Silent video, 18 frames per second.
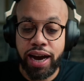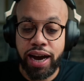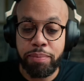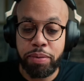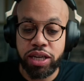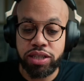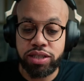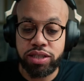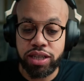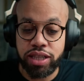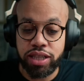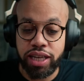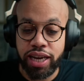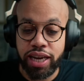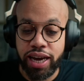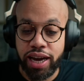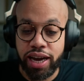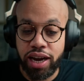I
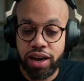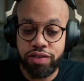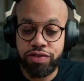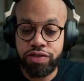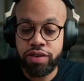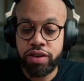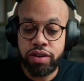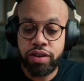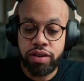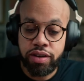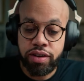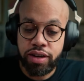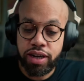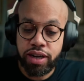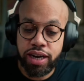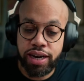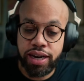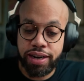basically have
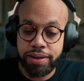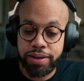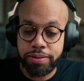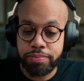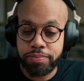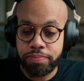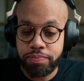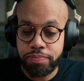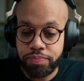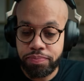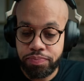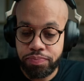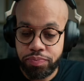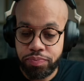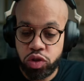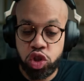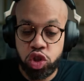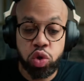um,
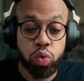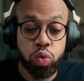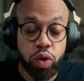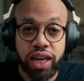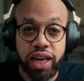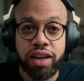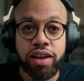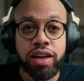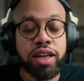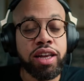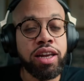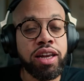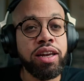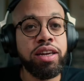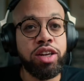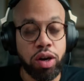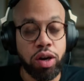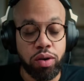20
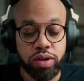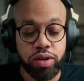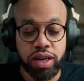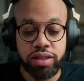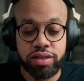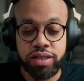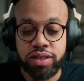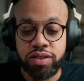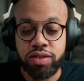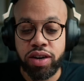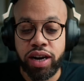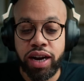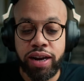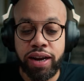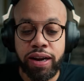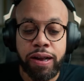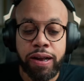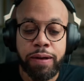donuts,
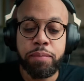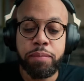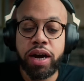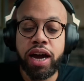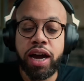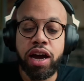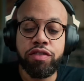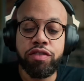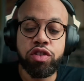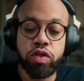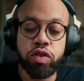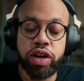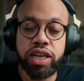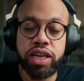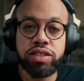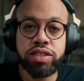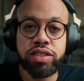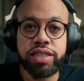right? I have
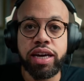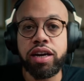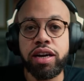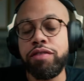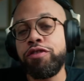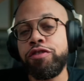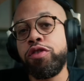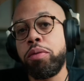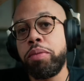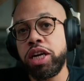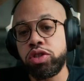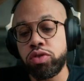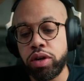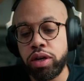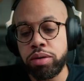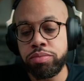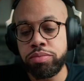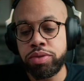green set up for my
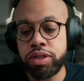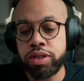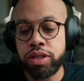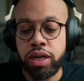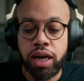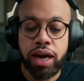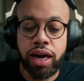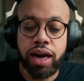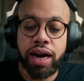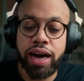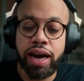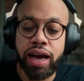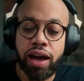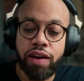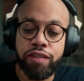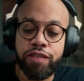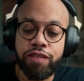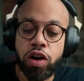drums. I
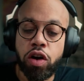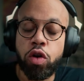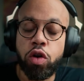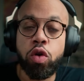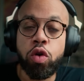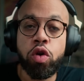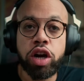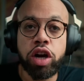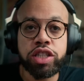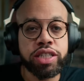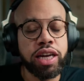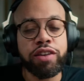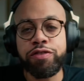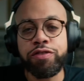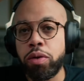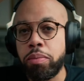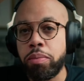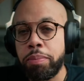have orange set
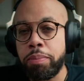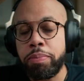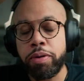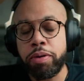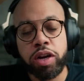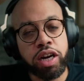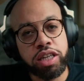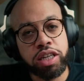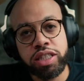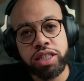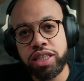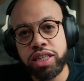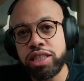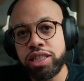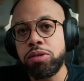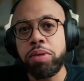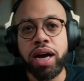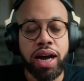up for my
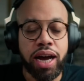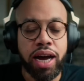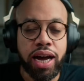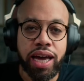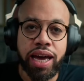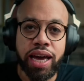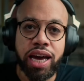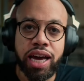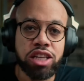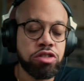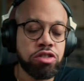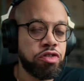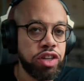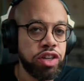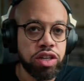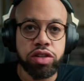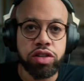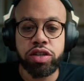percussions and my hi-hats,
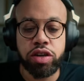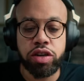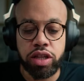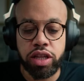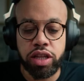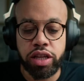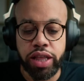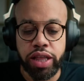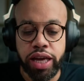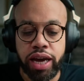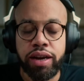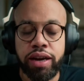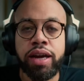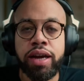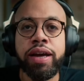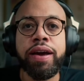fills, and all of that.